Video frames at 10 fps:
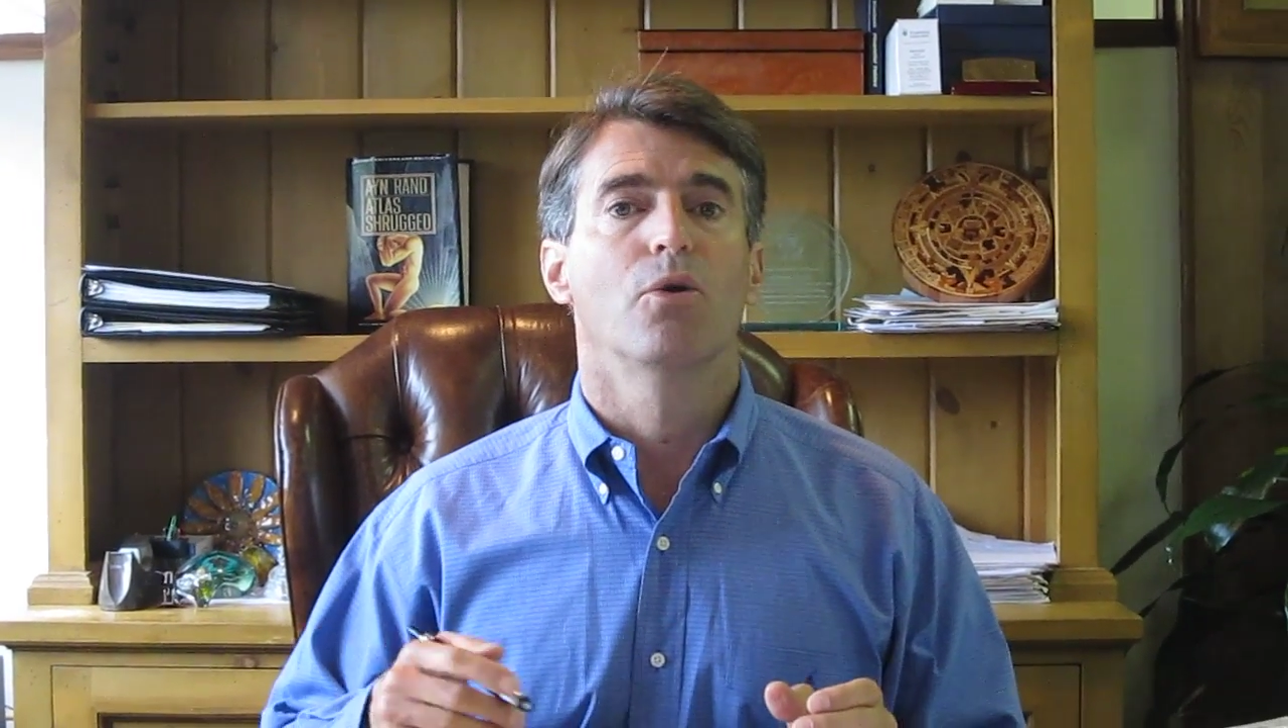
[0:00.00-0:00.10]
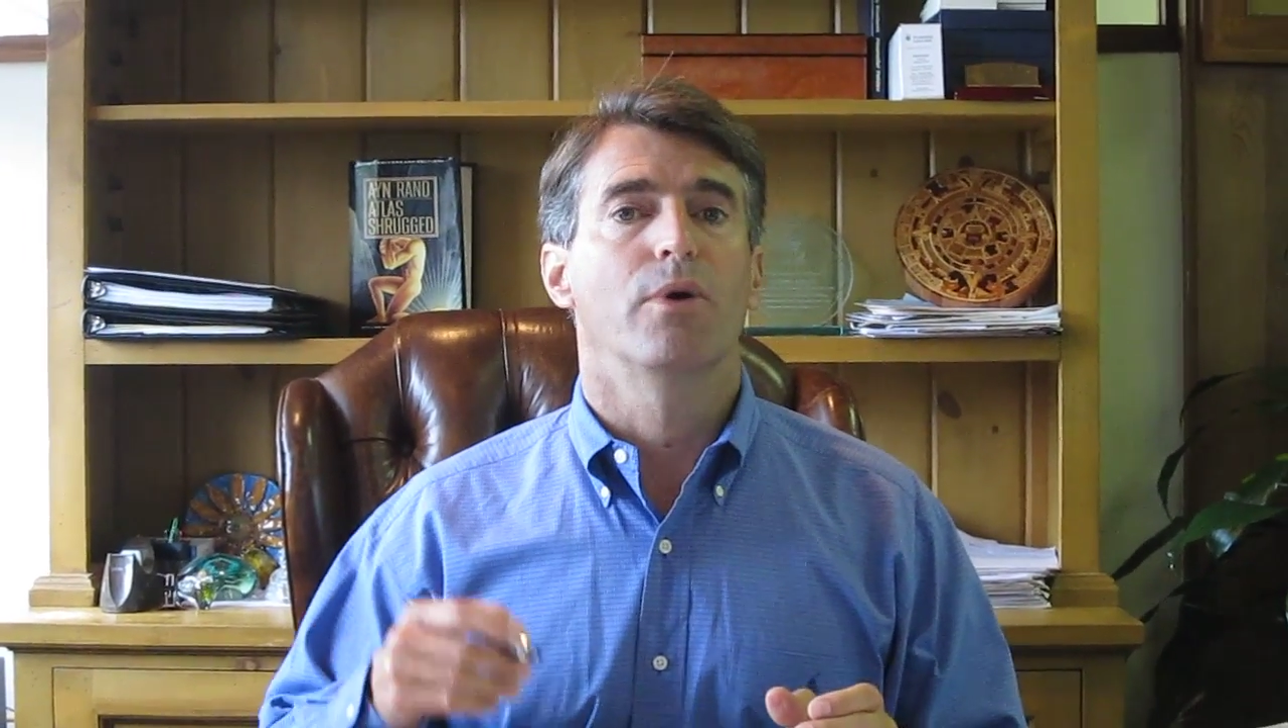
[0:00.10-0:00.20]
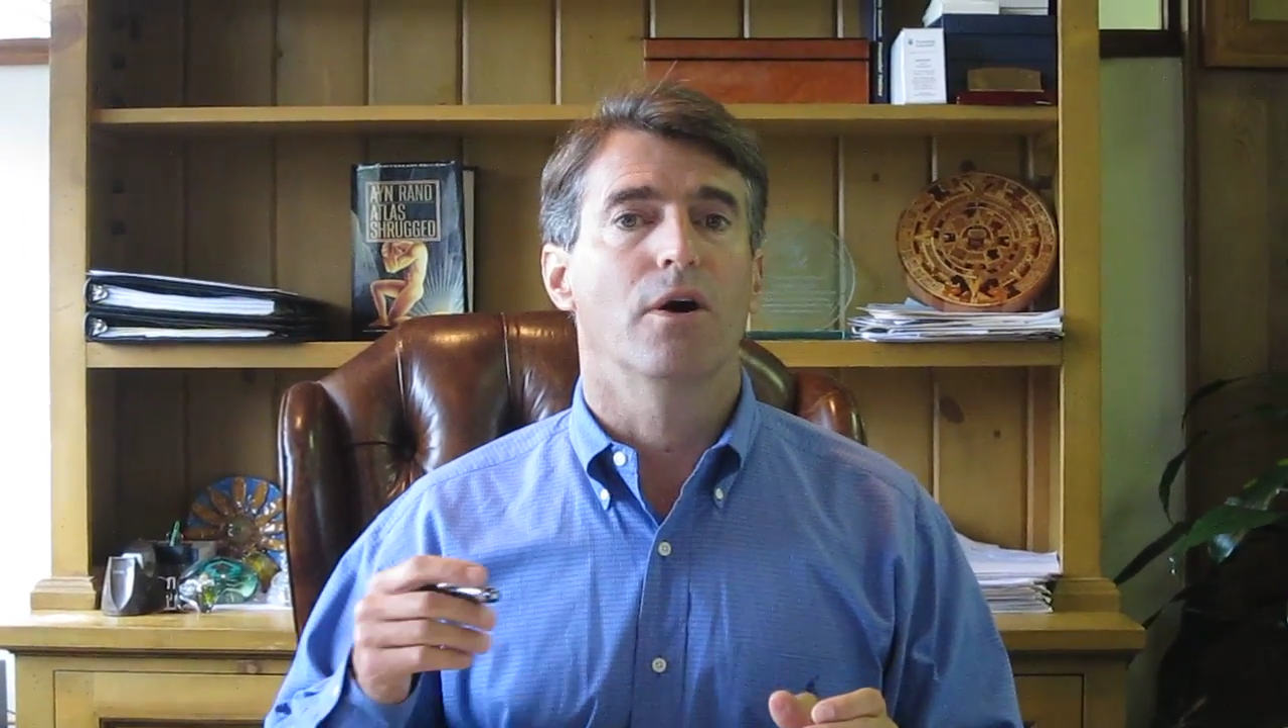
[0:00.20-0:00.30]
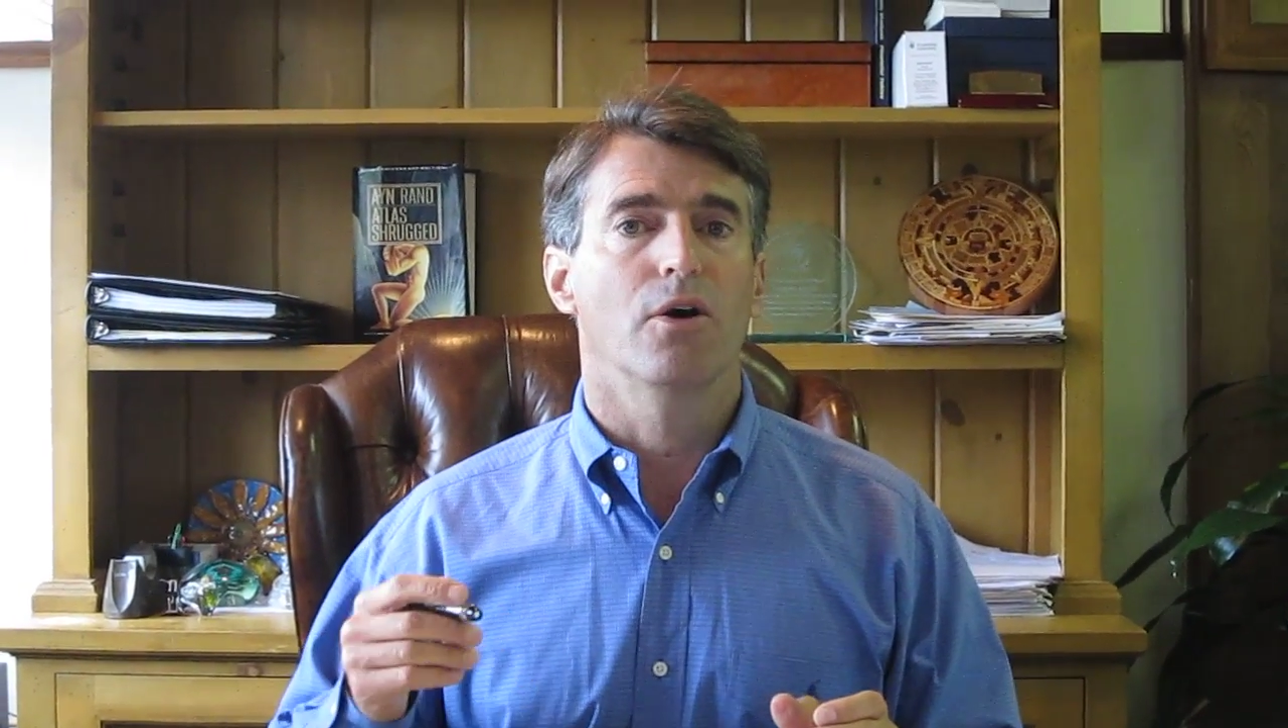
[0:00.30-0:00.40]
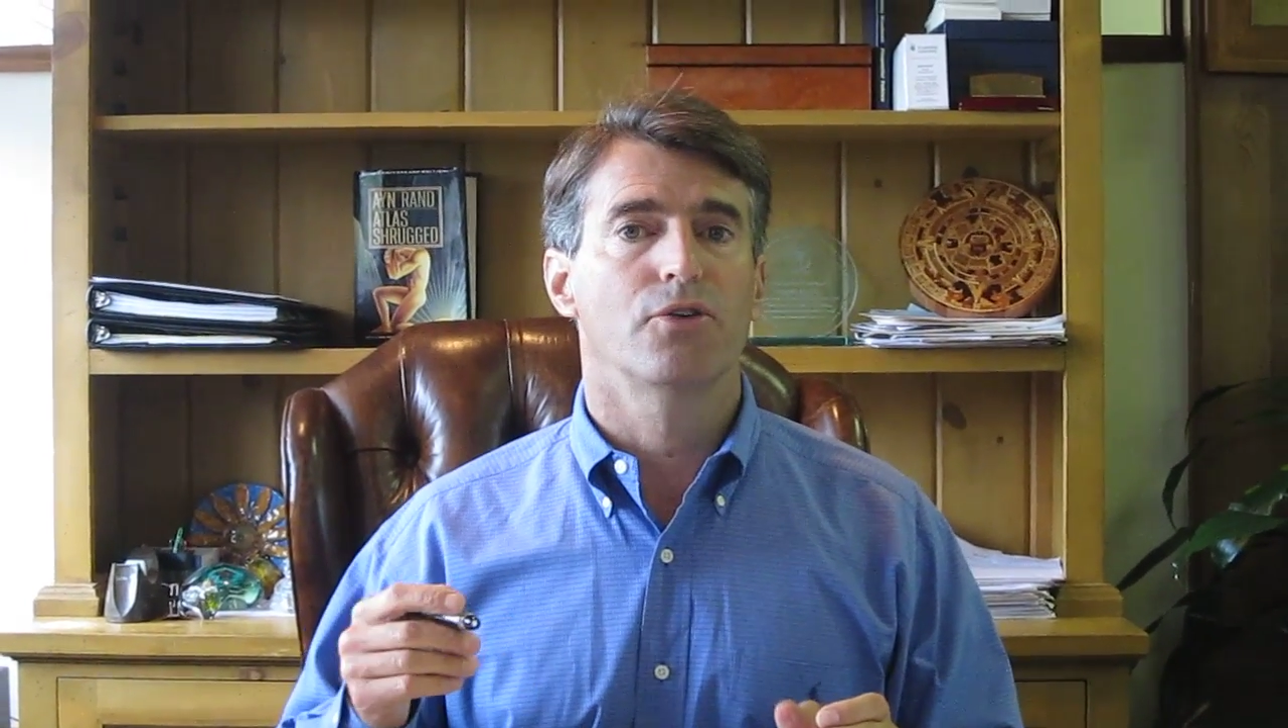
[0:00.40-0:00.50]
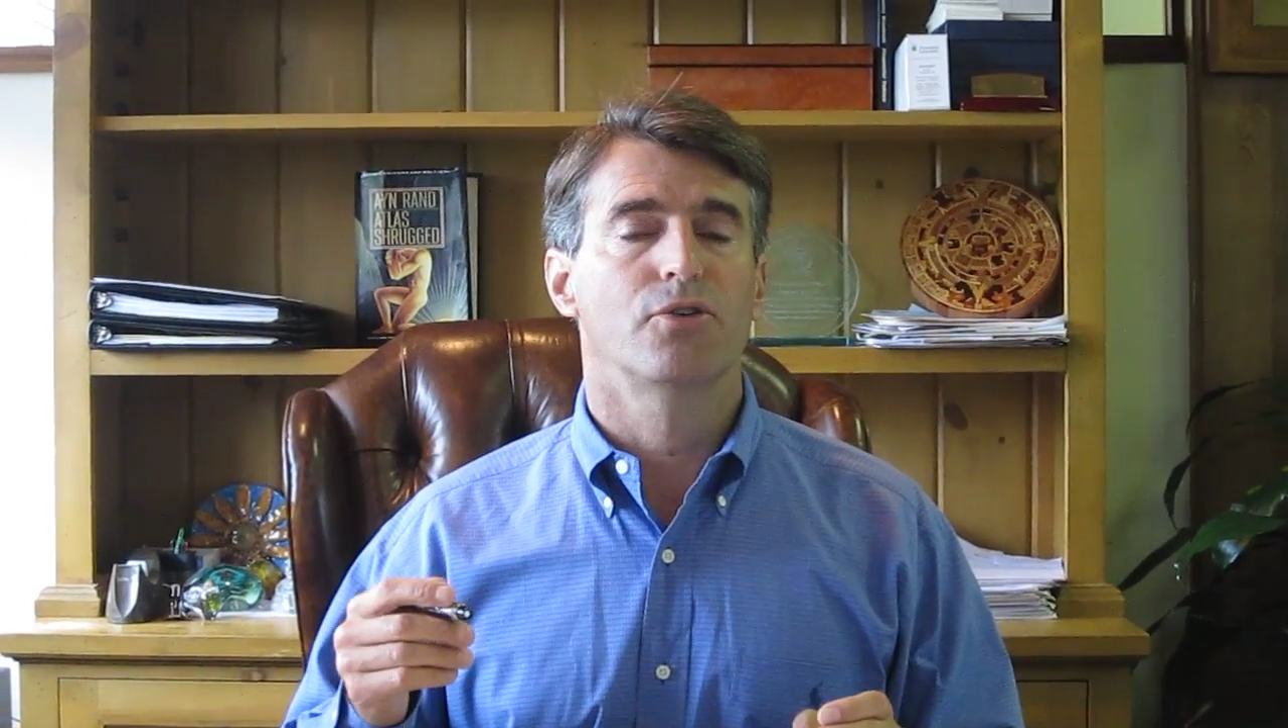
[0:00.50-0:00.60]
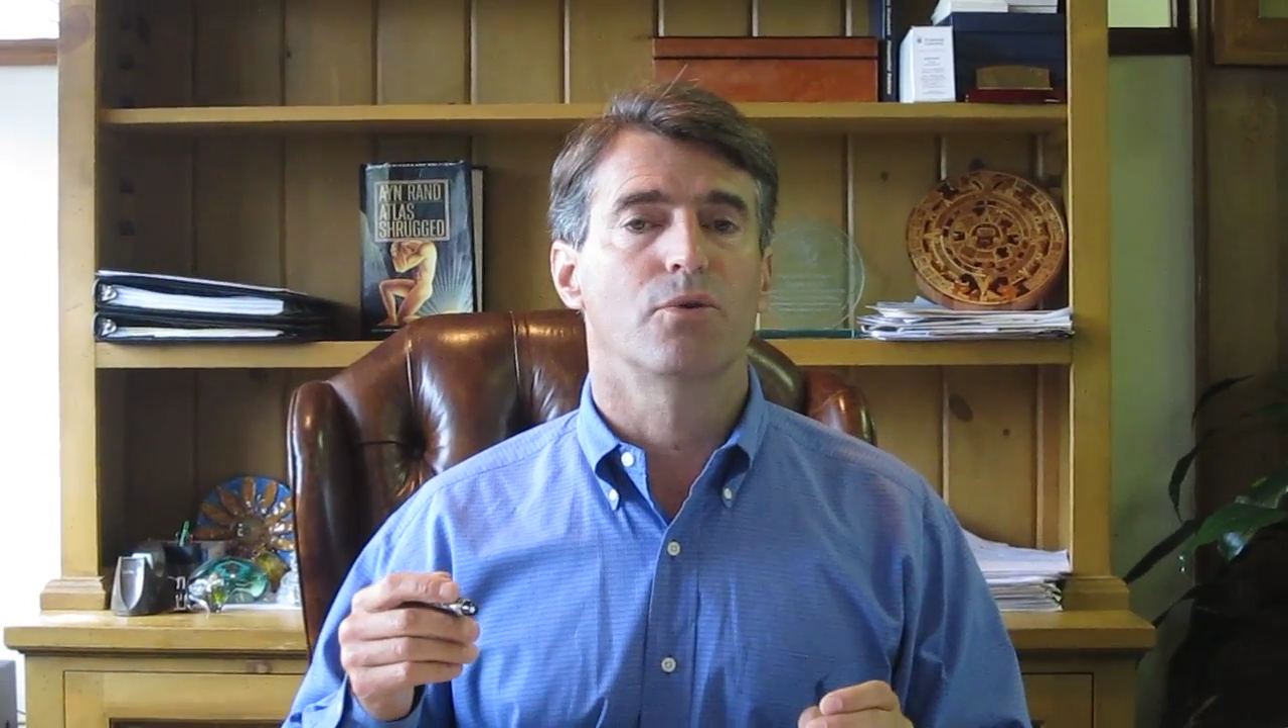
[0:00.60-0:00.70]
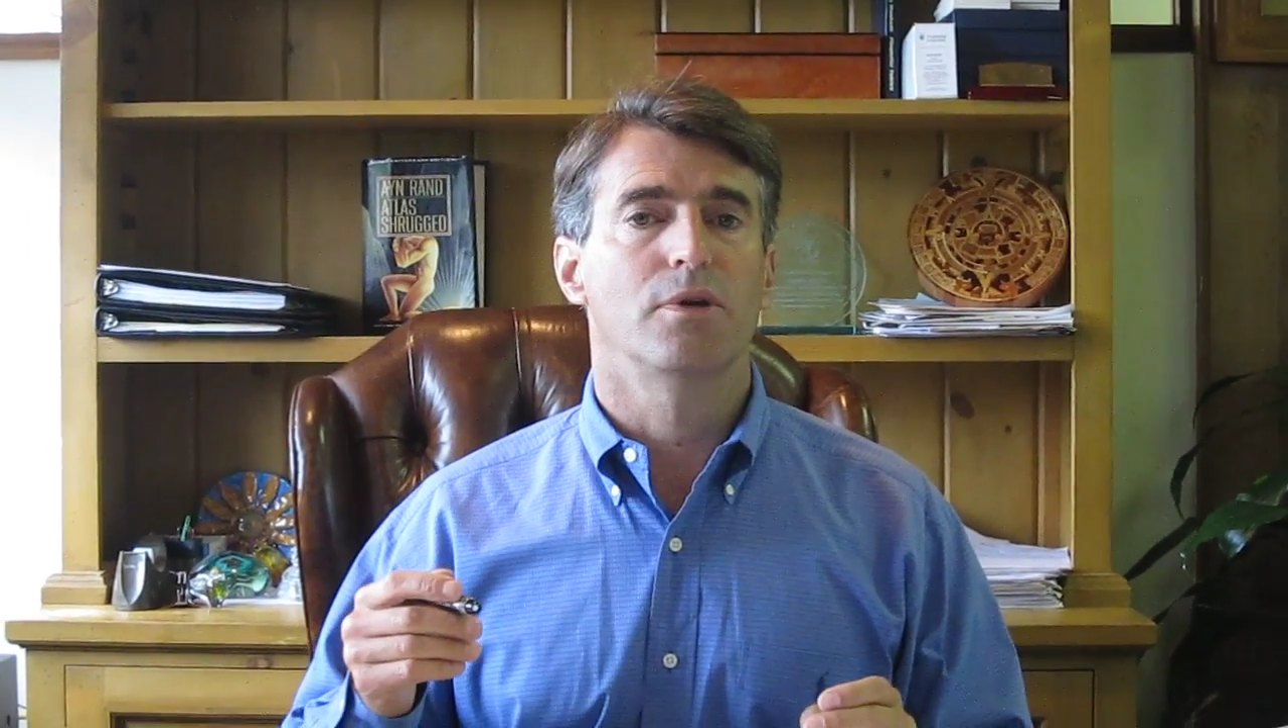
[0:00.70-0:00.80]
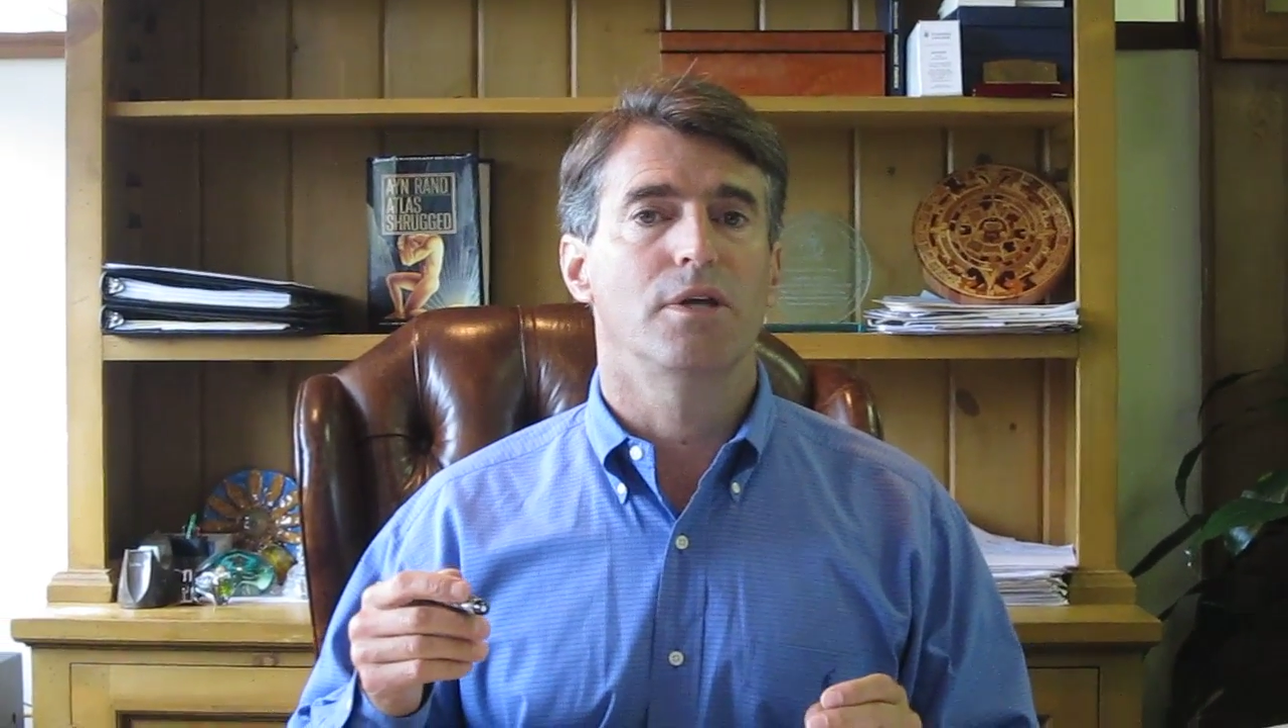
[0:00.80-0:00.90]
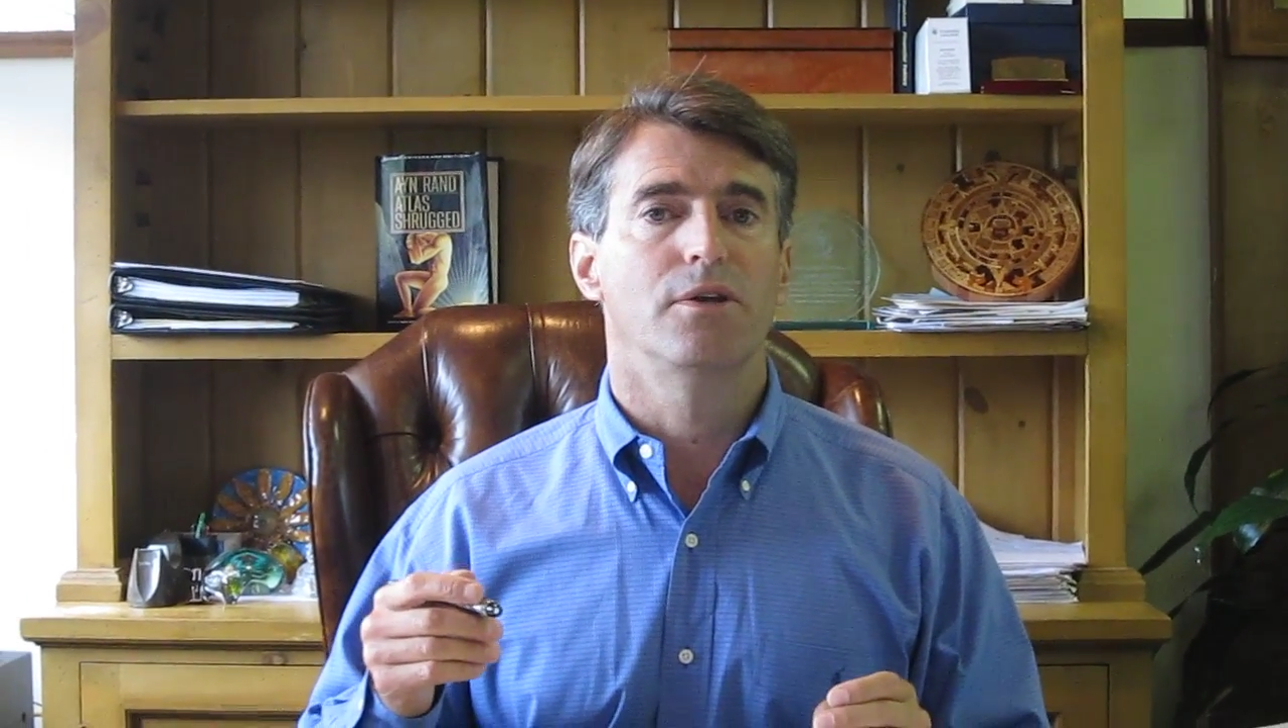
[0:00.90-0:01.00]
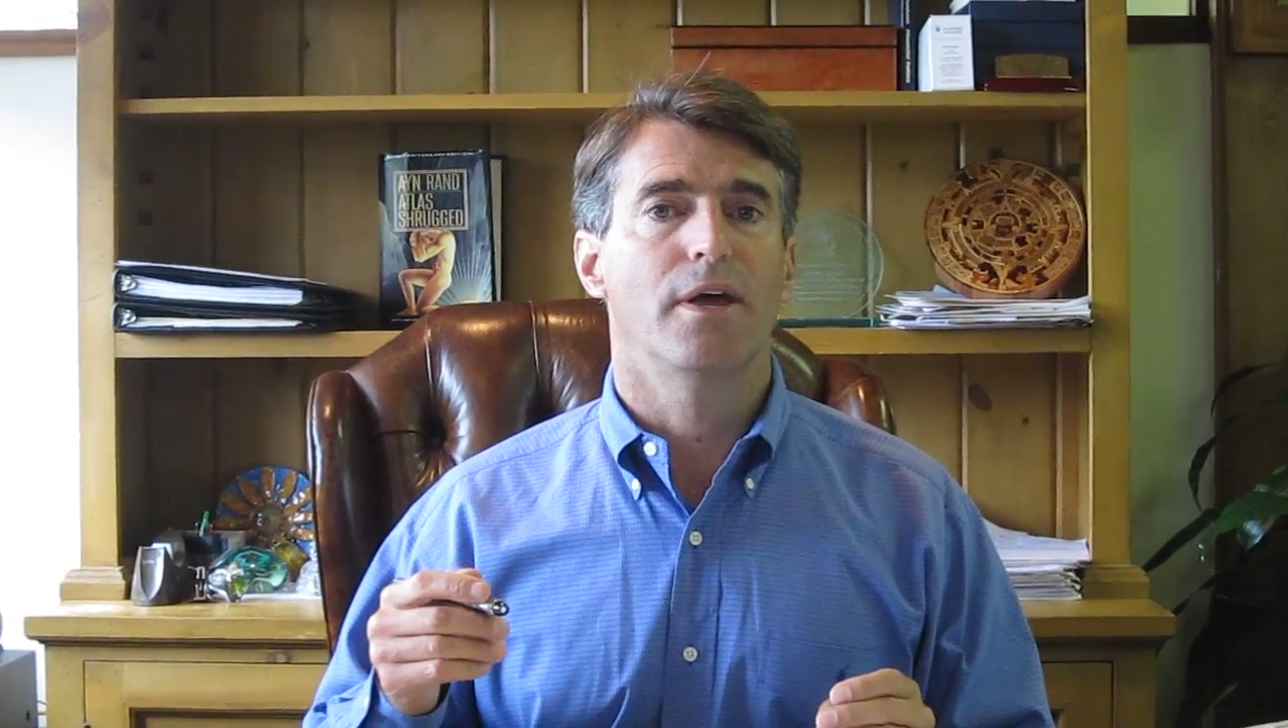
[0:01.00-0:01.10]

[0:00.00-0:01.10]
We also need